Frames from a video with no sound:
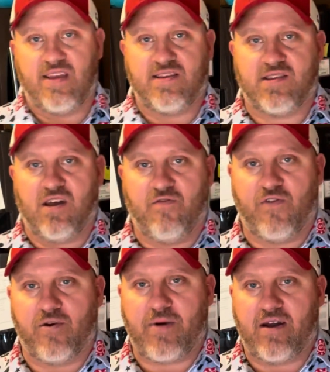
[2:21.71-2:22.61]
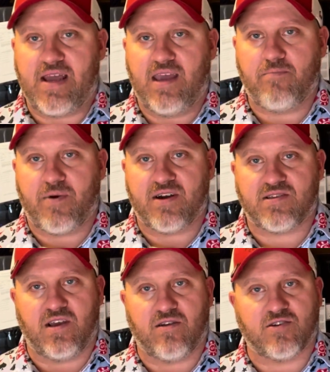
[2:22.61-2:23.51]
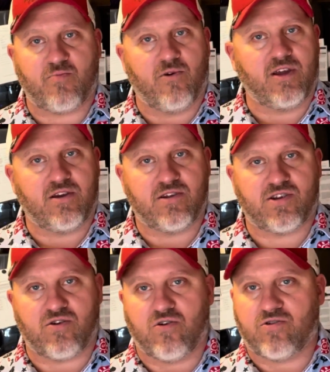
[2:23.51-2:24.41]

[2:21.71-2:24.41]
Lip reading: These sell for about $8 at your sporting goods store,